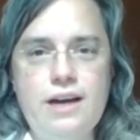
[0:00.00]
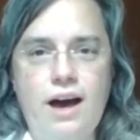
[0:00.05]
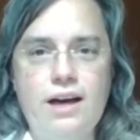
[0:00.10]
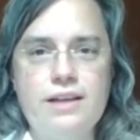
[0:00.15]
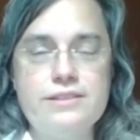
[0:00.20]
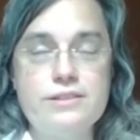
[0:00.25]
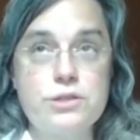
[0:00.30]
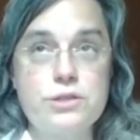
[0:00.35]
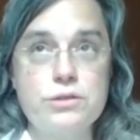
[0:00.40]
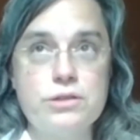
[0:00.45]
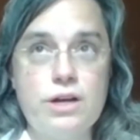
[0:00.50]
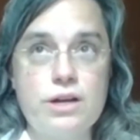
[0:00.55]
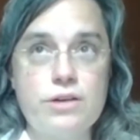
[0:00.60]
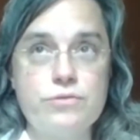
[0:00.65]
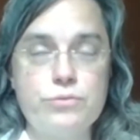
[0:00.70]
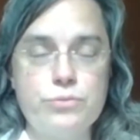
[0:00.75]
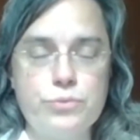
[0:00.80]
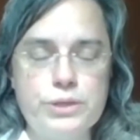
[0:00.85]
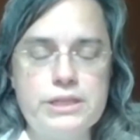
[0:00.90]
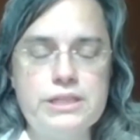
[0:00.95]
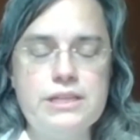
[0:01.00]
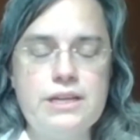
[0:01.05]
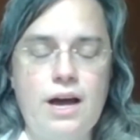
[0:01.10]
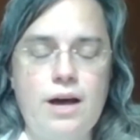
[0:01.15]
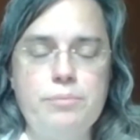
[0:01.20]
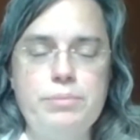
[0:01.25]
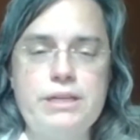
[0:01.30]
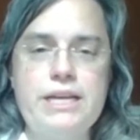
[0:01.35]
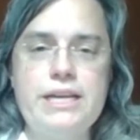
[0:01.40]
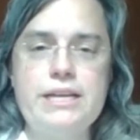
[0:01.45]
there's a lot of really
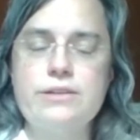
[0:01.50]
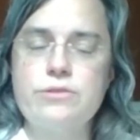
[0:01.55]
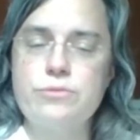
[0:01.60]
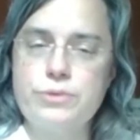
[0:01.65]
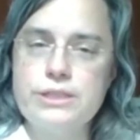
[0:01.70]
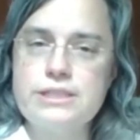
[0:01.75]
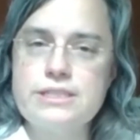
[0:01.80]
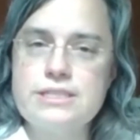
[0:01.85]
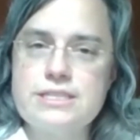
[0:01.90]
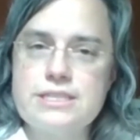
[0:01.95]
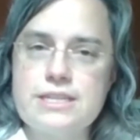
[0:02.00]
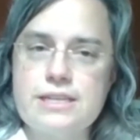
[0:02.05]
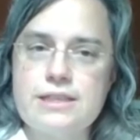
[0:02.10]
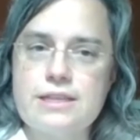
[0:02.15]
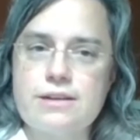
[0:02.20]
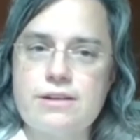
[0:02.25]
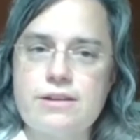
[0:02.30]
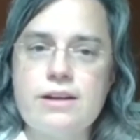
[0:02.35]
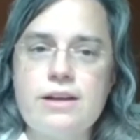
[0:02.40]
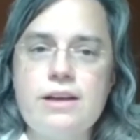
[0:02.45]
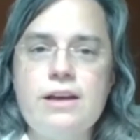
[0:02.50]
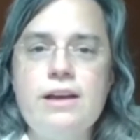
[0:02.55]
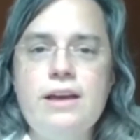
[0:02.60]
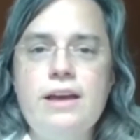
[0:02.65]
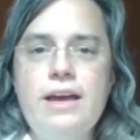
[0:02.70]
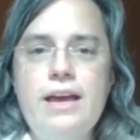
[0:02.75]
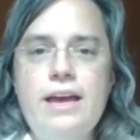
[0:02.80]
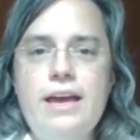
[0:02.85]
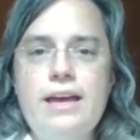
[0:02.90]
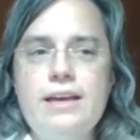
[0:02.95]
complicated real estate there.
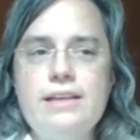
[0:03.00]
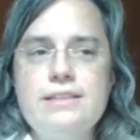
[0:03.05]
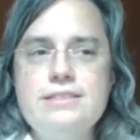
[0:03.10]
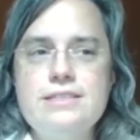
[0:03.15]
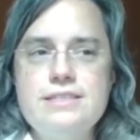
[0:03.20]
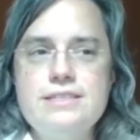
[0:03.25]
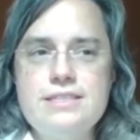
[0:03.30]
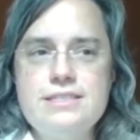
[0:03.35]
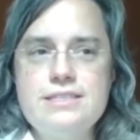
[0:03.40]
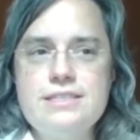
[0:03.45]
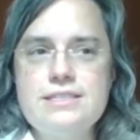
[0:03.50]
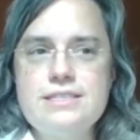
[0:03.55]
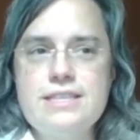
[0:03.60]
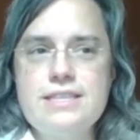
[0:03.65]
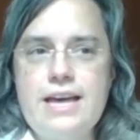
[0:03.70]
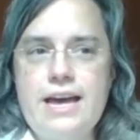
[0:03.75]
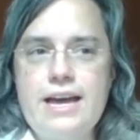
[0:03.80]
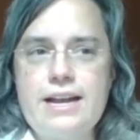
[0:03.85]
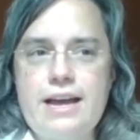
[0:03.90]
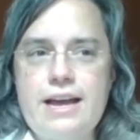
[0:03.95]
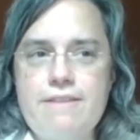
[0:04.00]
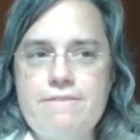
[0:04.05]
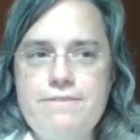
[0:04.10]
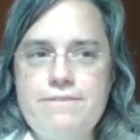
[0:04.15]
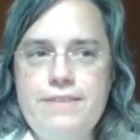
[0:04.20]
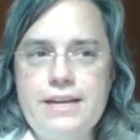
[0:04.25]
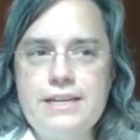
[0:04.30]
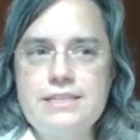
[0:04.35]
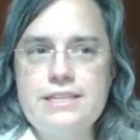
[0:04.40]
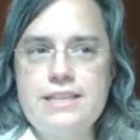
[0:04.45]
Diseases that
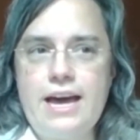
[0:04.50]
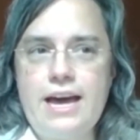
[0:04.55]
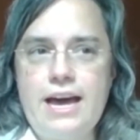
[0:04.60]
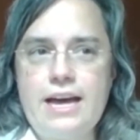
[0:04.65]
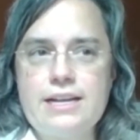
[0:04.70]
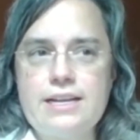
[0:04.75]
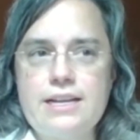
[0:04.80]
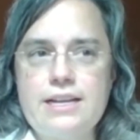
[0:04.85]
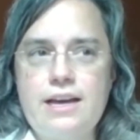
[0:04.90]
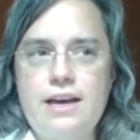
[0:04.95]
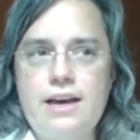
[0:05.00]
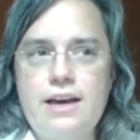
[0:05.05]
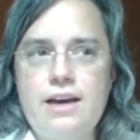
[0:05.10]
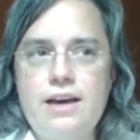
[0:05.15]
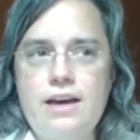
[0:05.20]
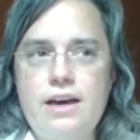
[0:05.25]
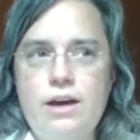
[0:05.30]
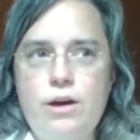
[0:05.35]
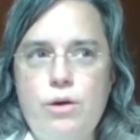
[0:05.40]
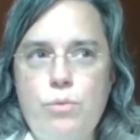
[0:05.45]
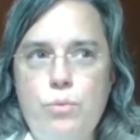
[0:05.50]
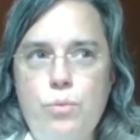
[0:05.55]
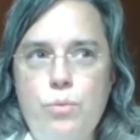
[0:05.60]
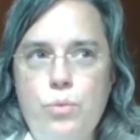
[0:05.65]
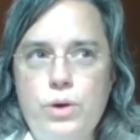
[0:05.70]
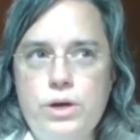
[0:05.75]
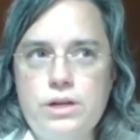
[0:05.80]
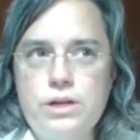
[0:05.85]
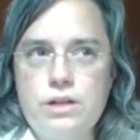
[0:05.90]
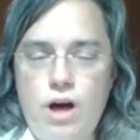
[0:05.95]
affect that
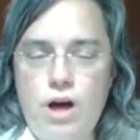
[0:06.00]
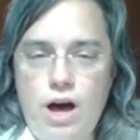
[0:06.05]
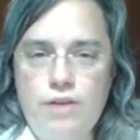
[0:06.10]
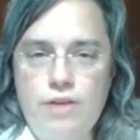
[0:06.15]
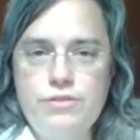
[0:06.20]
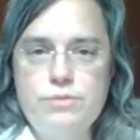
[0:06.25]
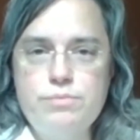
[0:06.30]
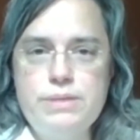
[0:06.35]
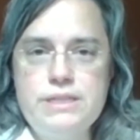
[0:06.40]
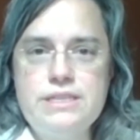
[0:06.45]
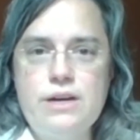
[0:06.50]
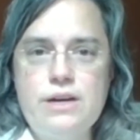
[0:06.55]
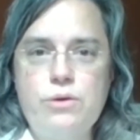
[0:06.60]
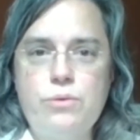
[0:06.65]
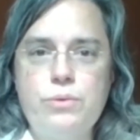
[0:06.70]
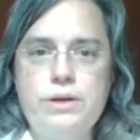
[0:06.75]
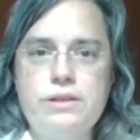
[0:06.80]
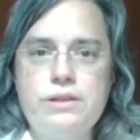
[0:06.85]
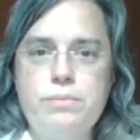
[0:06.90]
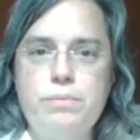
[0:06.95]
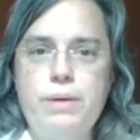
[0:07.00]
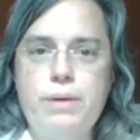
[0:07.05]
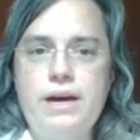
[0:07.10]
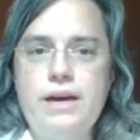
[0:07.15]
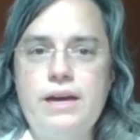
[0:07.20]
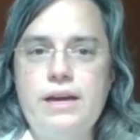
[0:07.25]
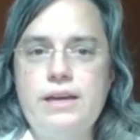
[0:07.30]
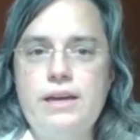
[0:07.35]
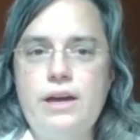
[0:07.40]
will often be dealt with by